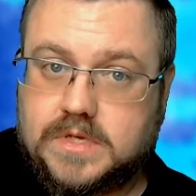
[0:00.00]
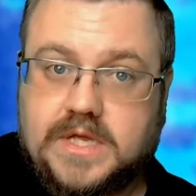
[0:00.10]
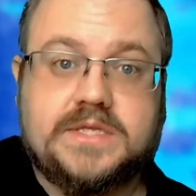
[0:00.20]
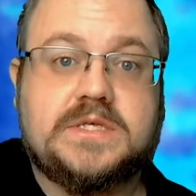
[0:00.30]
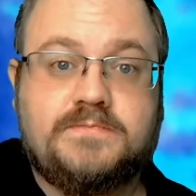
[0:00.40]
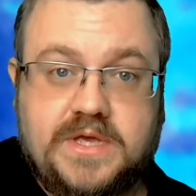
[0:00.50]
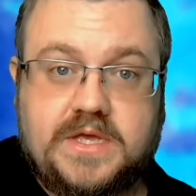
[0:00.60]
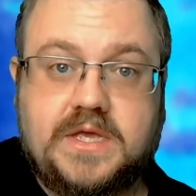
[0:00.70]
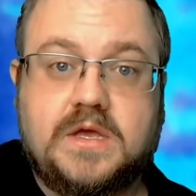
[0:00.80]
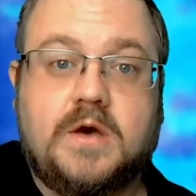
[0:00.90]
it's
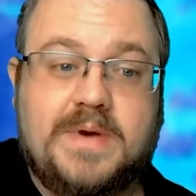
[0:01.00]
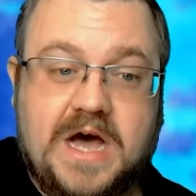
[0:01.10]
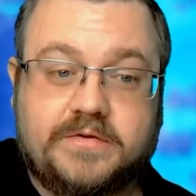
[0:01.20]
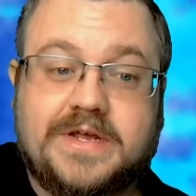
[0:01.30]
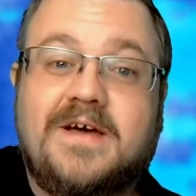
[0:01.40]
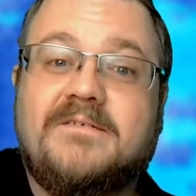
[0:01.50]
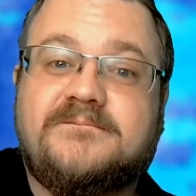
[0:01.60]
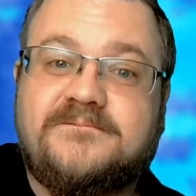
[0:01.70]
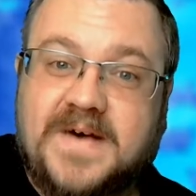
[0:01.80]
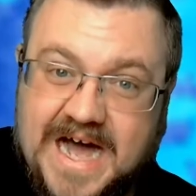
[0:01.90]
speaking about
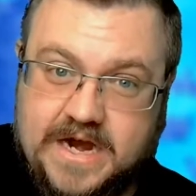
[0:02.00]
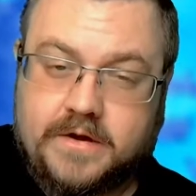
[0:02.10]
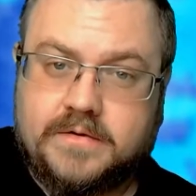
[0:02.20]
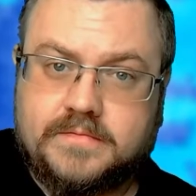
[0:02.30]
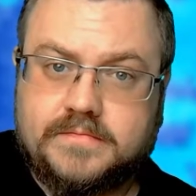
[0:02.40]
fire.